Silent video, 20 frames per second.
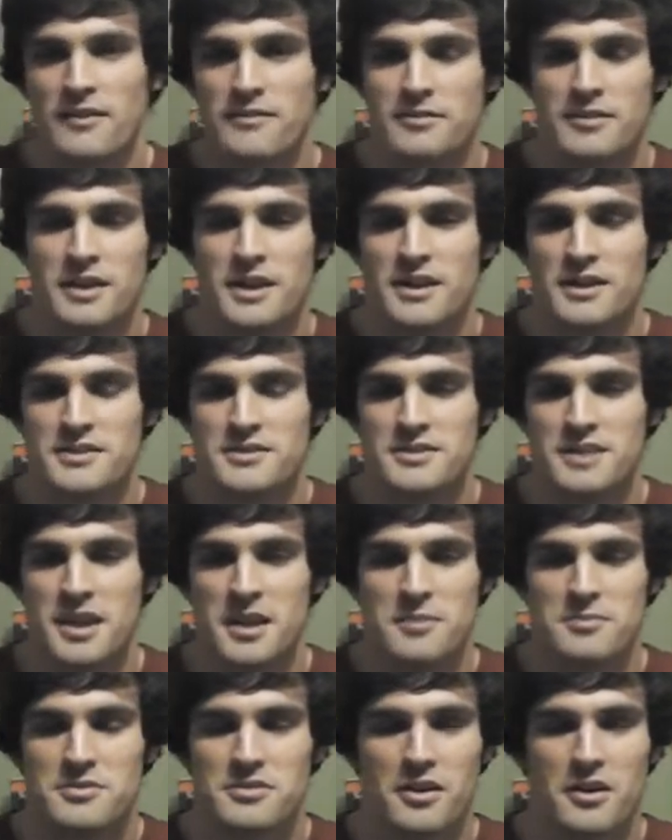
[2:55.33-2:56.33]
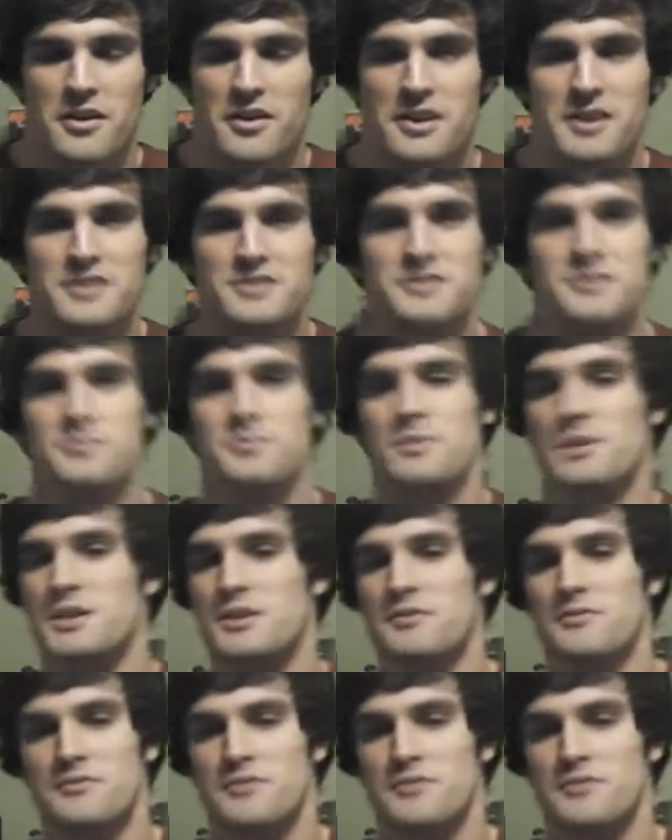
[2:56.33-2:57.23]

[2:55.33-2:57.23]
I forget his name, sorry. It's been a